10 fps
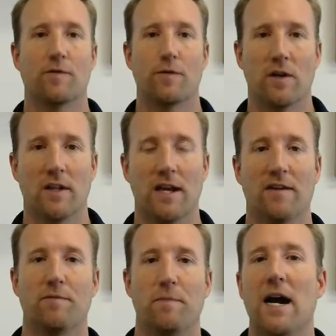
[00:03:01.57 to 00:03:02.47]
for a lot
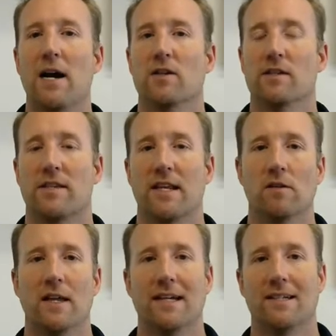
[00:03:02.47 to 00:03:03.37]
of buyers they
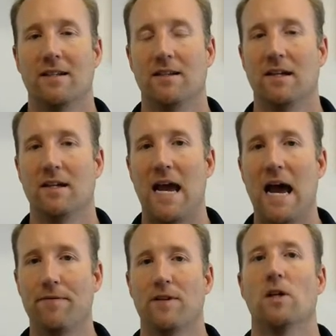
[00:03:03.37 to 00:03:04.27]
don't like to uh,
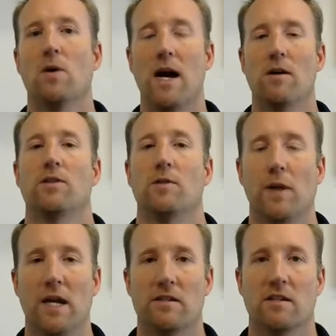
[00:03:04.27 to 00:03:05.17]
have to go out to
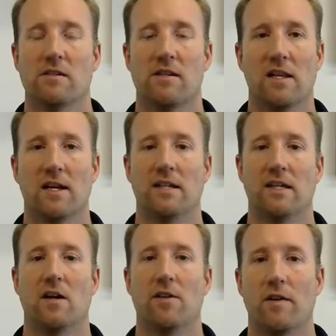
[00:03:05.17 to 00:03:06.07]
places they like to
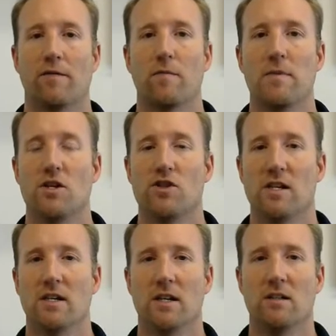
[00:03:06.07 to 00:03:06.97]
get all their
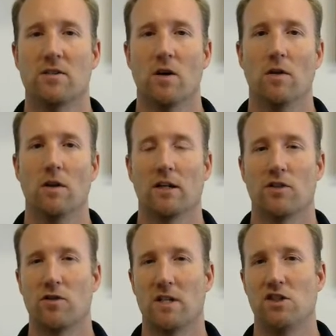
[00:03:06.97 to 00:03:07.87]
information and so like a
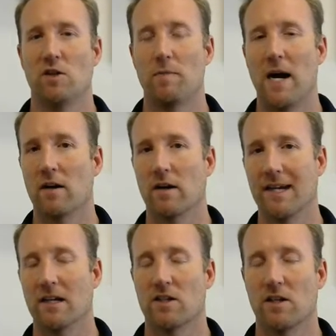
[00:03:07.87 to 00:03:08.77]
strategic buyer
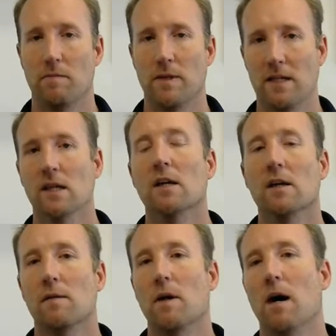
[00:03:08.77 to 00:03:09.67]
again is going to be
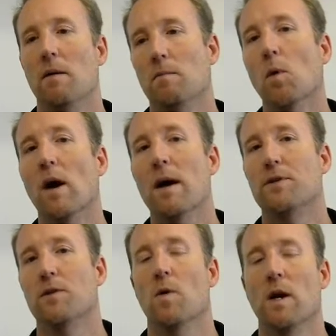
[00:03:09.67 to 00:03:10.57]
uh, more out
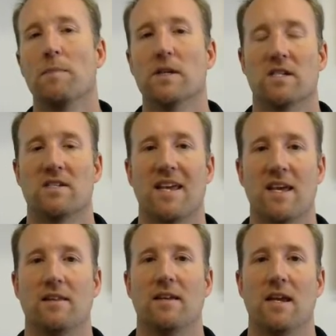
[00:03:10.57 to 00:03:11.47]
to want a business
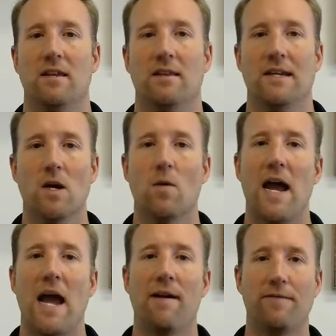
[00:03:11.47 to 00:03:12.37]
that, that they don't
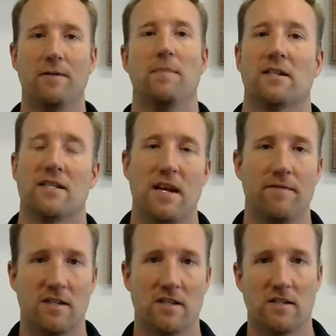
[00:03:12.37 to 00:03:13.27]
have to make site
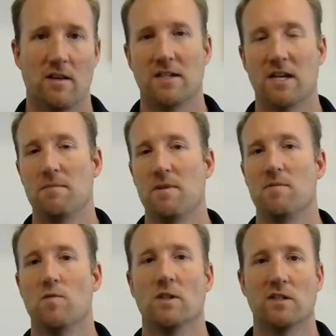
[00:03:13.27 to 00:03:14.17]
visits all the time maybe
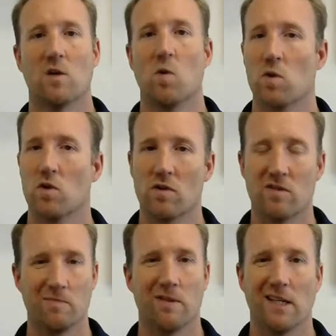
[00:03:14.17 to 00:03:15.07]
once a quarter or
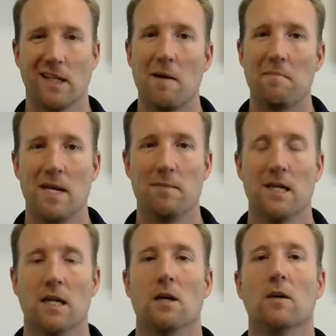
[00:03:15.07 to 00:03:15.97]
something like that maybe
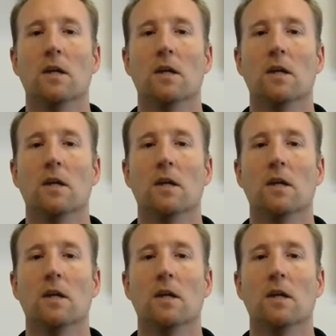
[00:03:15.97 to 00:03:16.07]
you know